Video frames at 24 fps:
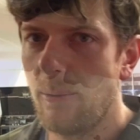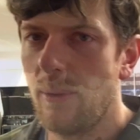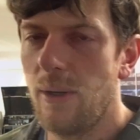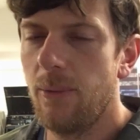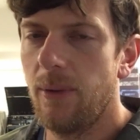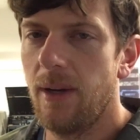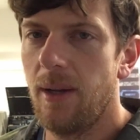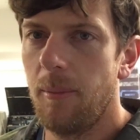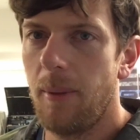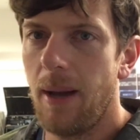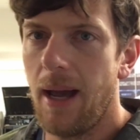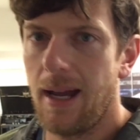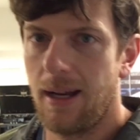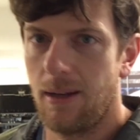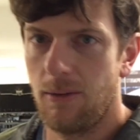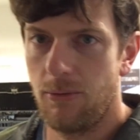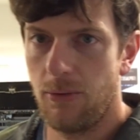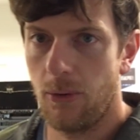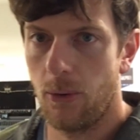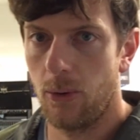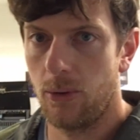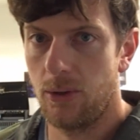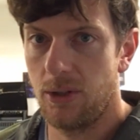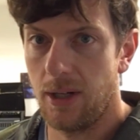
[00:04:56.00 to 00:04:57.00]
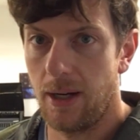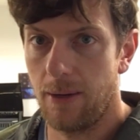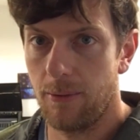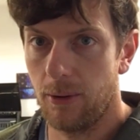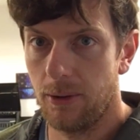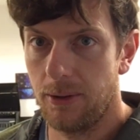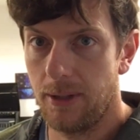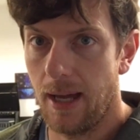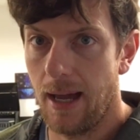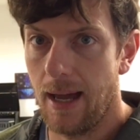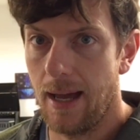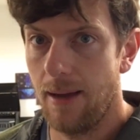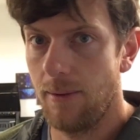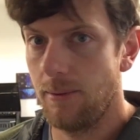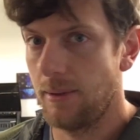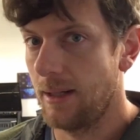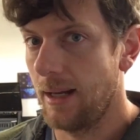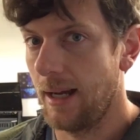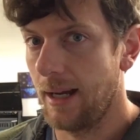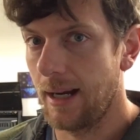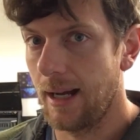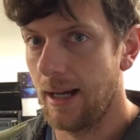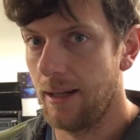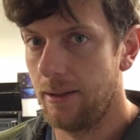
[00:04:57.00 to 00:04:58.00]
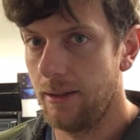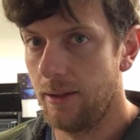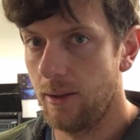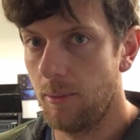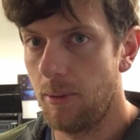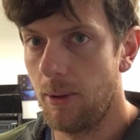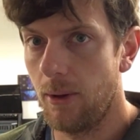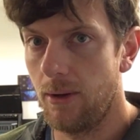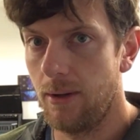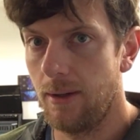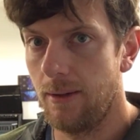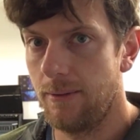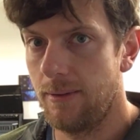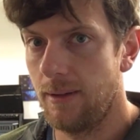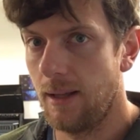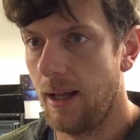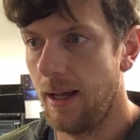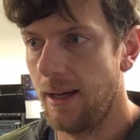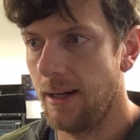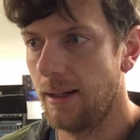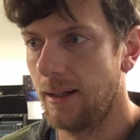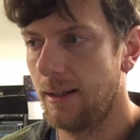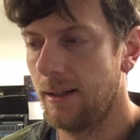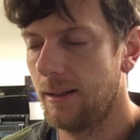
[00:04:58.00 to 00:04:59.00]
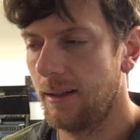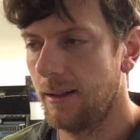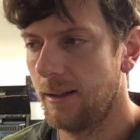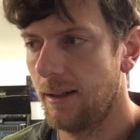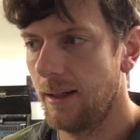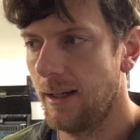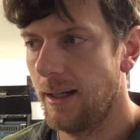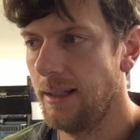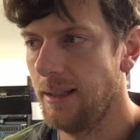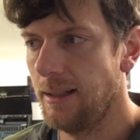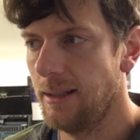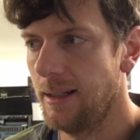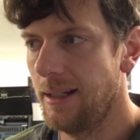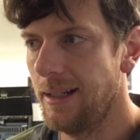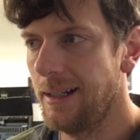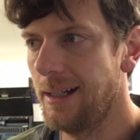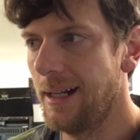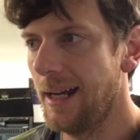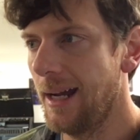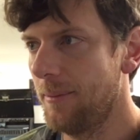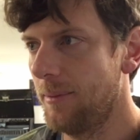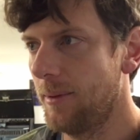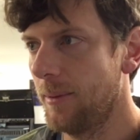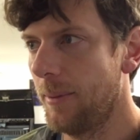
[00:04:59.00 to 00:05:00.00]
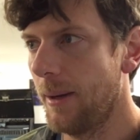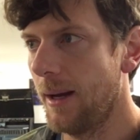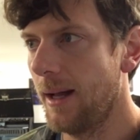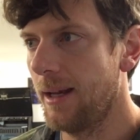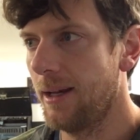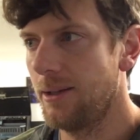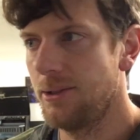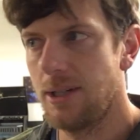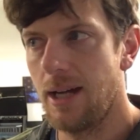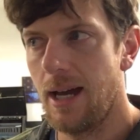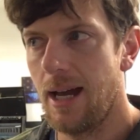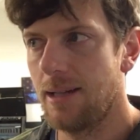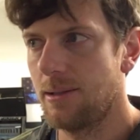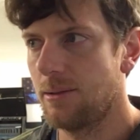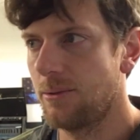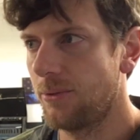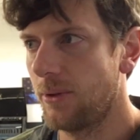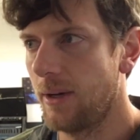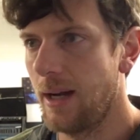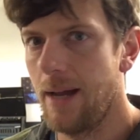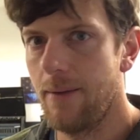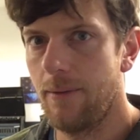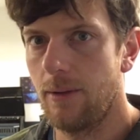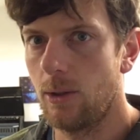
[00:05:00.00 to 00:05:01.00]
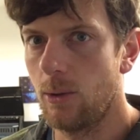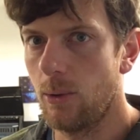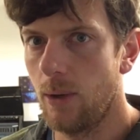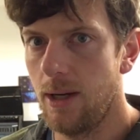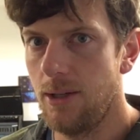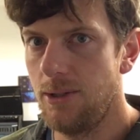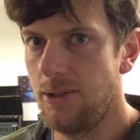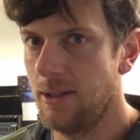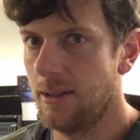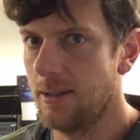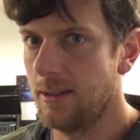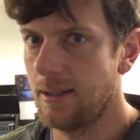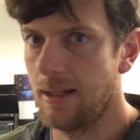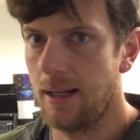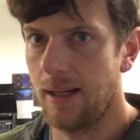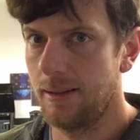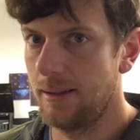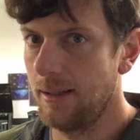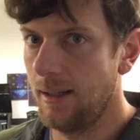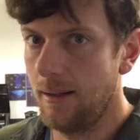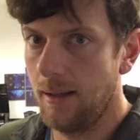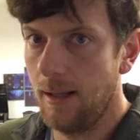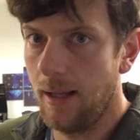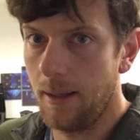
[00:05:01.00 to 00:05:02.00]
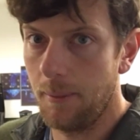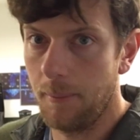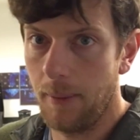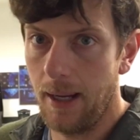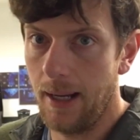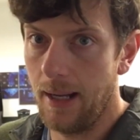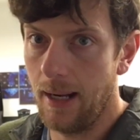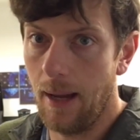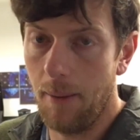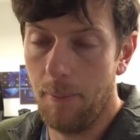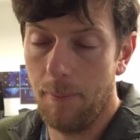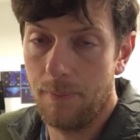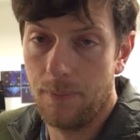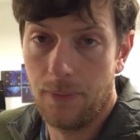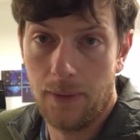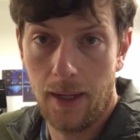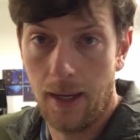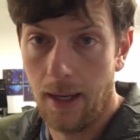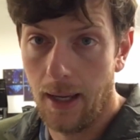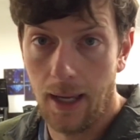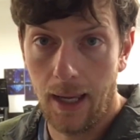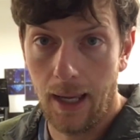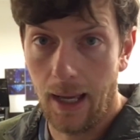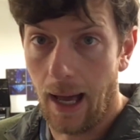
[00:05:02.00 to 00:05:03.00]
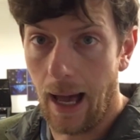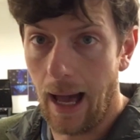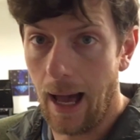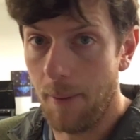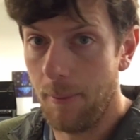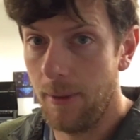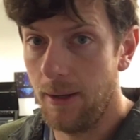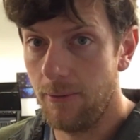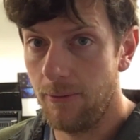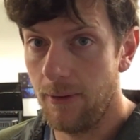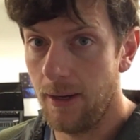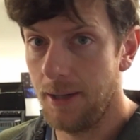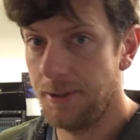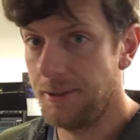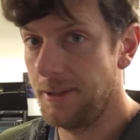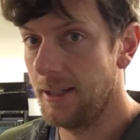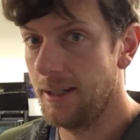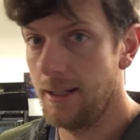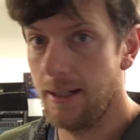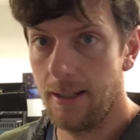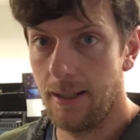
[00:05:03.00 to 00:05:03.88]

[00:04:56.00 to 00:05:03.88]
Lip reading: we went back and forth several times, and I got to the point of like he kept apologizing for having questions, and I said like, man, I'm invested in